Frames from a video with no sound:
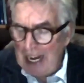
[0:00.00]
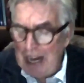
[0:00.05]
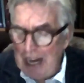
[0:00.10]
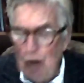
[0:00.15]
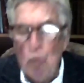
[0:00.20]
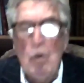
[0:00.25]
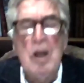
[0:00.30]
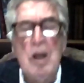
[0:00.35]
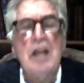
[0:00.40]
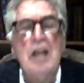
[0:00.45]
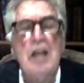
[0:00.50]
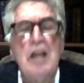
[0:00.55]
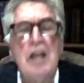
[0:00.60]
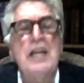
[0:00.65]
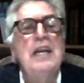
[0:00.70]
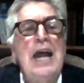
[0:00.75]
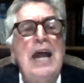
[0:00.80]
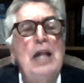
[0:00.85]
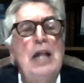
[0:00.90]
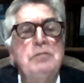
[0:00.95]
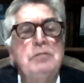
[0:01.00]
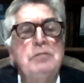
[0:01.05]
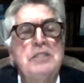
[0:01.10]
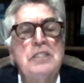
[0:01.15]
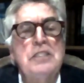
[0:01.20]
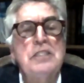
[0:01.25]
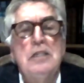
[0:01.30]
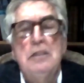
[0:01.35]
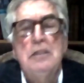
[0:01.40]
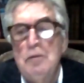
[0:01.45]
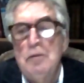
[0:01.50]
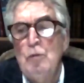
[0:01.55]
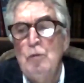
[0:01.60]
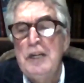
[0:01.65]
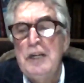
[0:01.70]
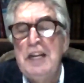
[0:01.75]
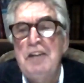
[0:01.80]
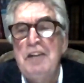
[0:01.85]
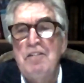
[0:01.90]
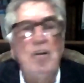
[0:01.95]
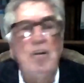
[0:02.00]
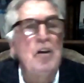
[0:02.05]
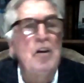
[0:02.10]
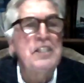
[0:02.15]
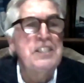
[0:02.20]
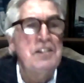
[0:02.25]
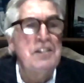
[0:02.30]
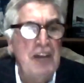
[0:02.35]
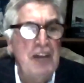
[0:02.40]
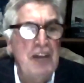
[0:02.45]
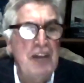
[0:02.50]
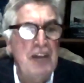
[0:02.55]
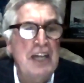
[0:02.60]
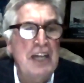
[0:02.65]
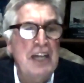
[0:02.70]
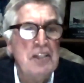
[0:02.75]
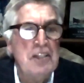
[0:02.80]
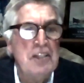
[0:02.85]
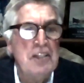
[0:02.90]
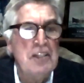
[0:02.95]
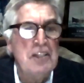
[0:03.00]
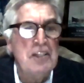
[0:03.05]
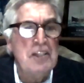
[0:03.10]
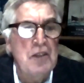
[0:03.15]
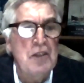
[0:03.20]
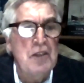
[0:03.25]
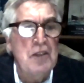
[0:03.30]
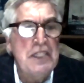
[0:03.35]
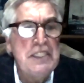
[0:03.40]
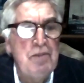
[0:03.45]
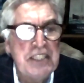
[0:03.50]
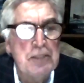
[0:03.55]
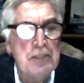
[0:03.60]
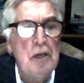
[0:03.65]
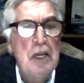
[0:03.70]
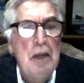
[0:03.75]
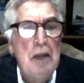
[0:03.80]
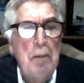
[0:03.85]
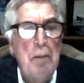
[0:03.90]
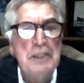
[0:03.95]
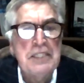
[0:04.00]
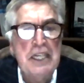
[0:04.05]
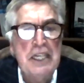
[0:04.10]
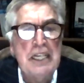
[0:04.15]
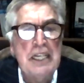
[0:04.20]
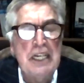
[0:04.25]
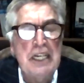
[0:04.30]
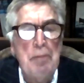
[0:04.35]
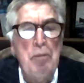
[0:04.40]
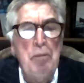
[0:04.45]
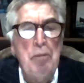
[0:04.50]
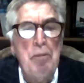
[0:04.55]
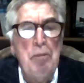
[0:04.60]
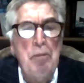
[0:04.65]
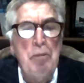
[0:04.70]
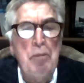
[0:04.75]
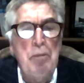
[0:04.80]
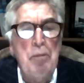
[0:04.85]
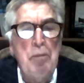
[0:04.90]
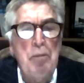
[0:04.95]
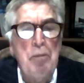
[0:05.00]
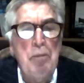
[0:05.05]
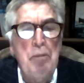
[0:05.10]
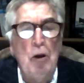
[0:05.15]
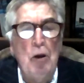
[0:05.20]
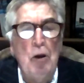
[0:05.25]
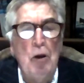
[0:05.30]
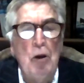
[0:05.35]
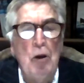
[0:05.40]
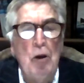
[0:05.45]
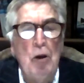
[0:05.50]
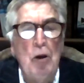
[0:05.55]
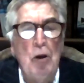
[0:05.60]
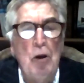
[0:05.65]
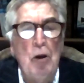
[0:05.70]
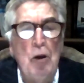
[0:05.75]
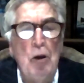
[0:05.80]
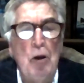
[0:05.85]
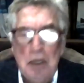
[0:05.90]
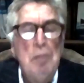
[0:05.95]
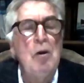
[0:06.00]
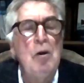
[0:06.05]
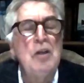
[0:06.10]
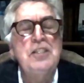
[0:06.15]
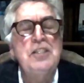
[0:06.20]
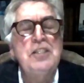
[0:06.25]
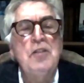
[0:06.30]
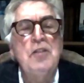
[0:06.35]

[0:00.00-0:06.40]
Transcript: our work helped reinforce the fact that these vessels were particularly important, and none